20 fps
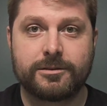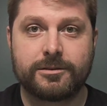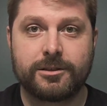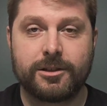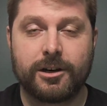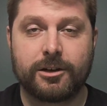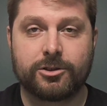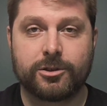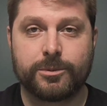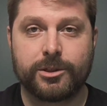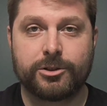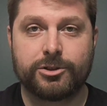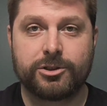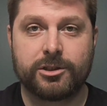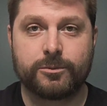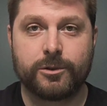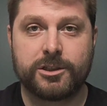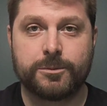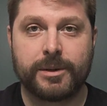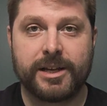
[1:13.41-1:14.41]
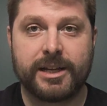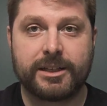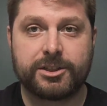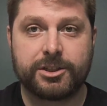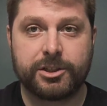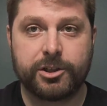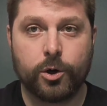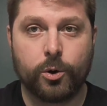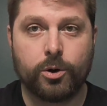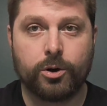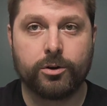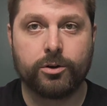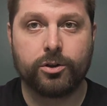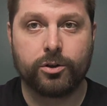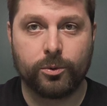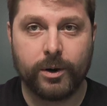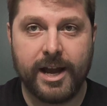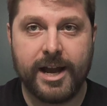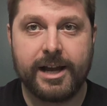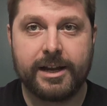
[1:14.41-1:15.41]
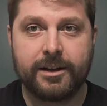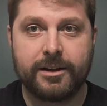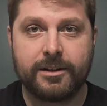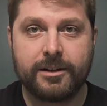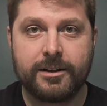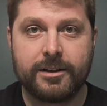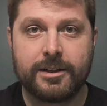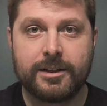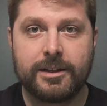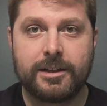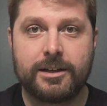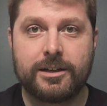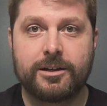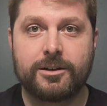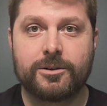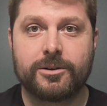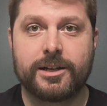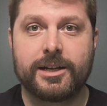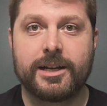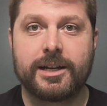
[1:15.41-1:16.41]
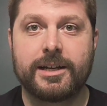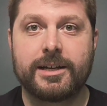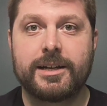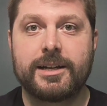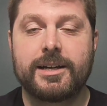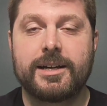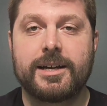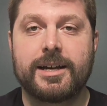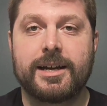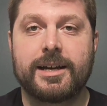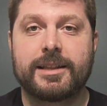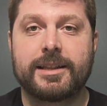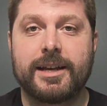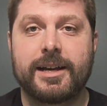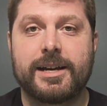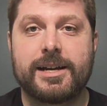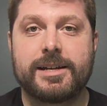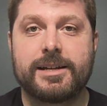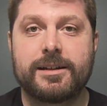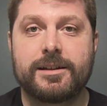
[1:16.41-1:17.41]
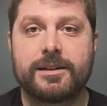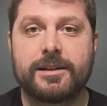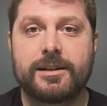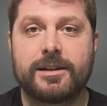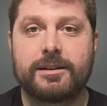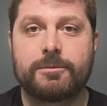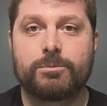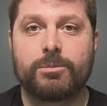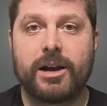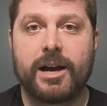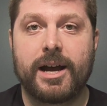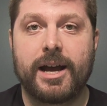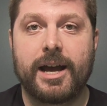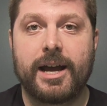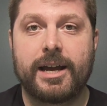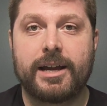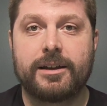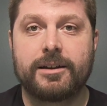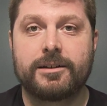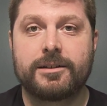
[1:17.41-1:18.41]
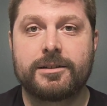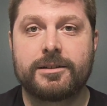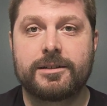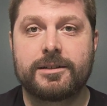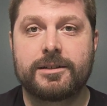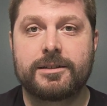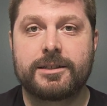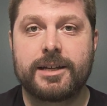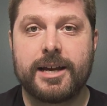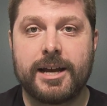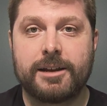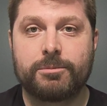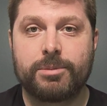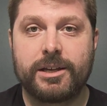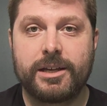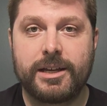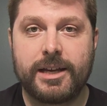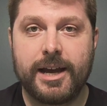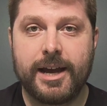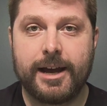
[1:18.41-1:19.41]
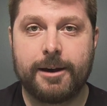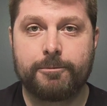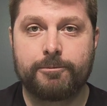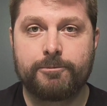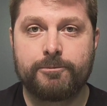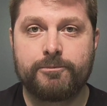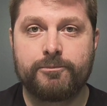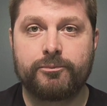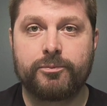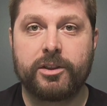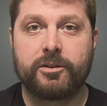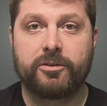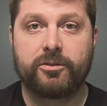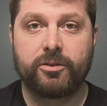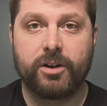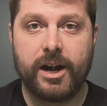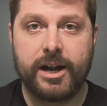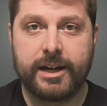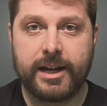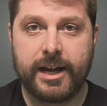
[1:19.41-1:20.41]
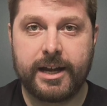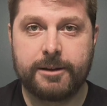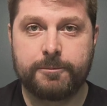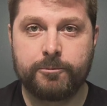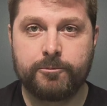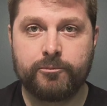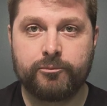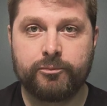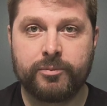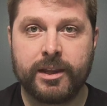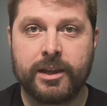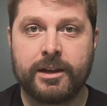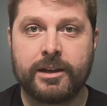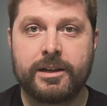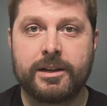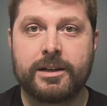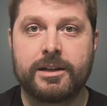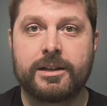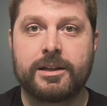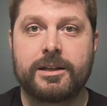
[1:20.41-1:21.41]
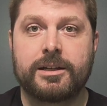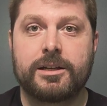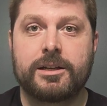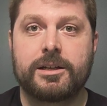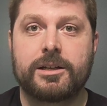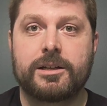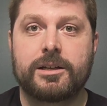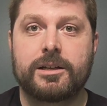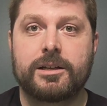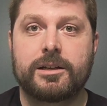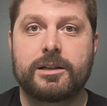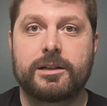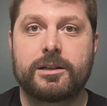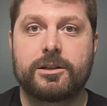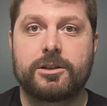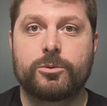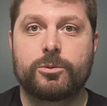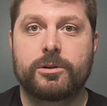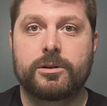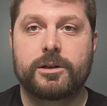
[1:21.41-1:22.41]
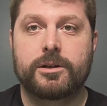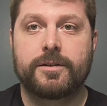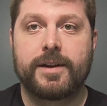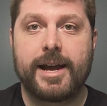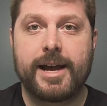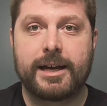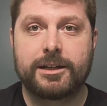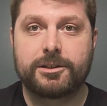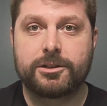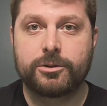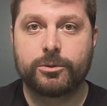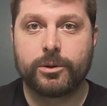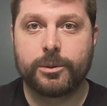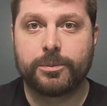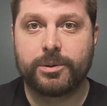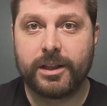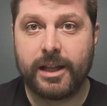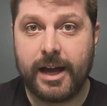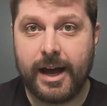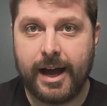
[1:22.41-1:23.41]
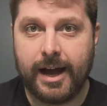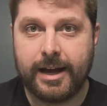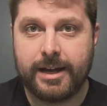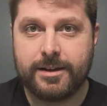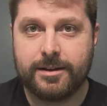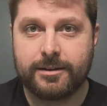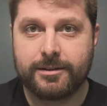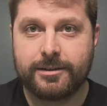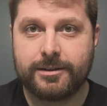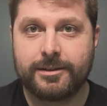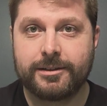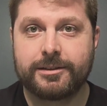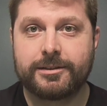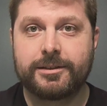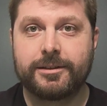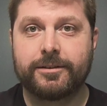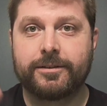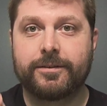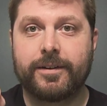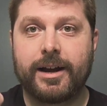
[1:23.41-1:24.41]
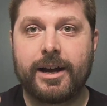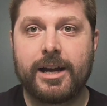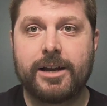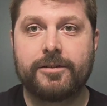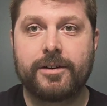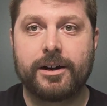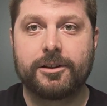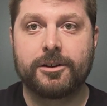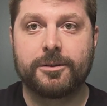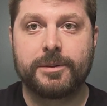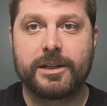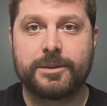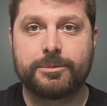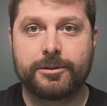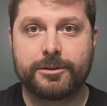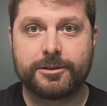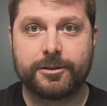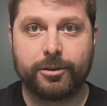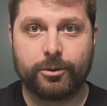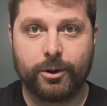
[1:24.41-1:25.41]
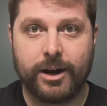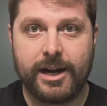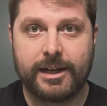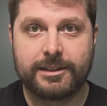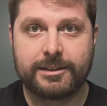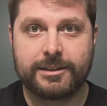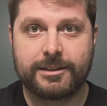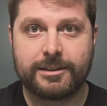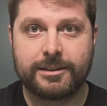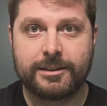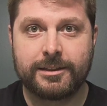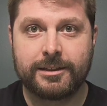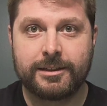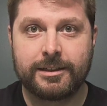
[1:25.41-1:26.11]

contribution, which makes your thread, okay? And then by 10 p.m. Friday, you will have had to reply to 5 other people's threads.